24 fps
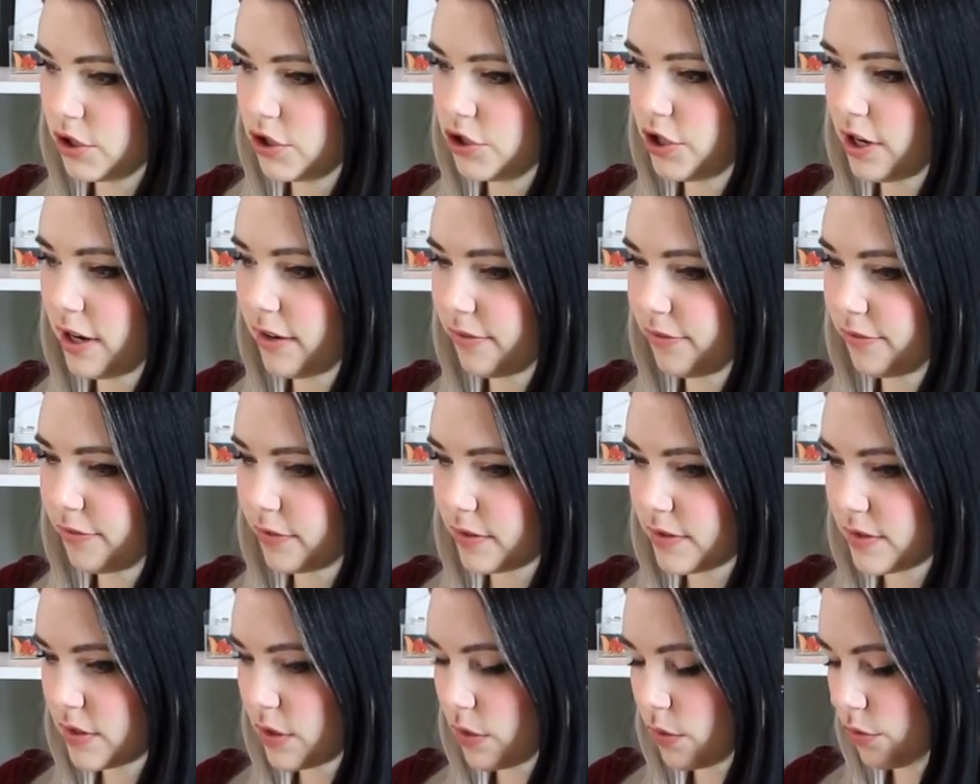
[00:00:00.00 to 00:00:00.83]

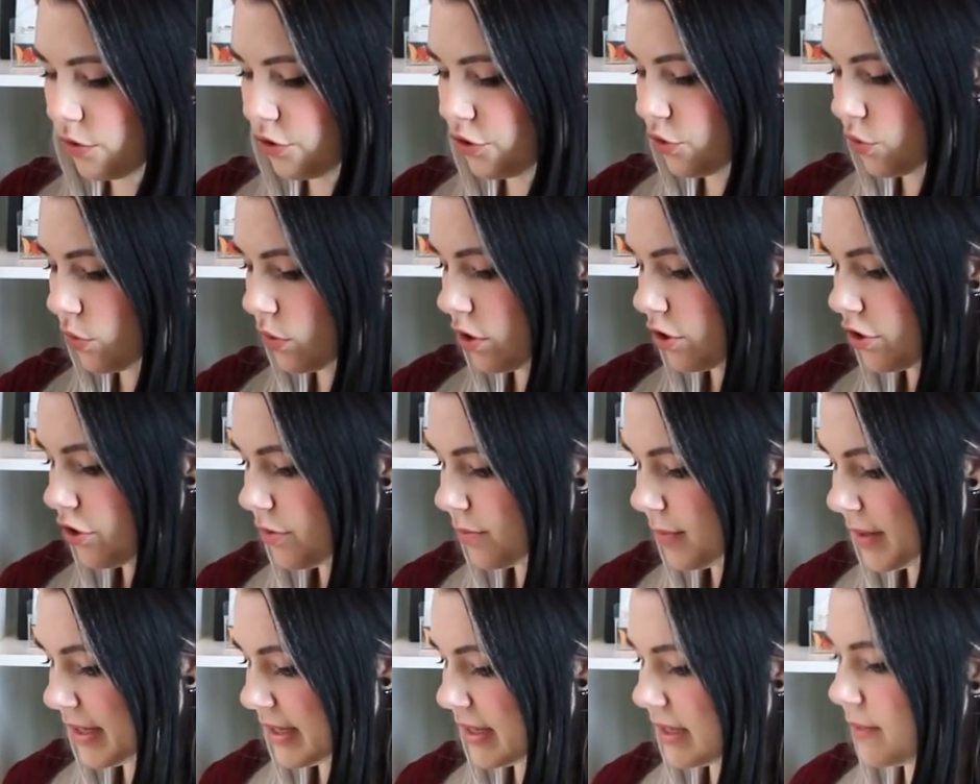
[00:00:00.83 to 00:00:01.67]
Jeff, so George
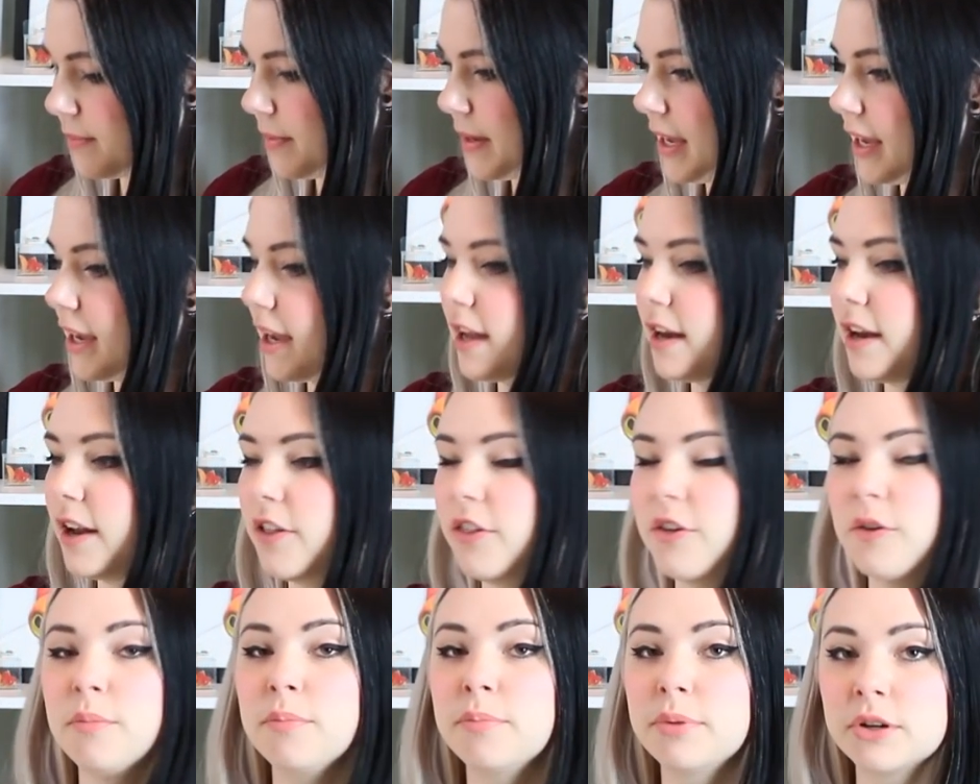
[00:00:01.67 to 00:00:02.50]
must be
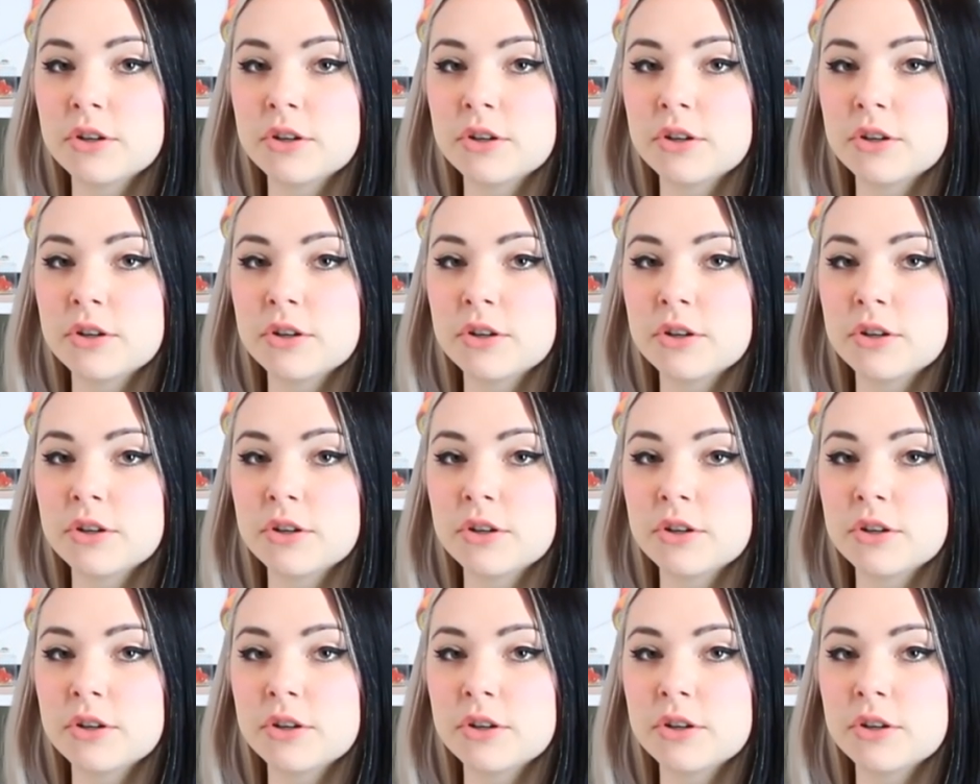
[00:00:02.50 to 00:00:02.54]
another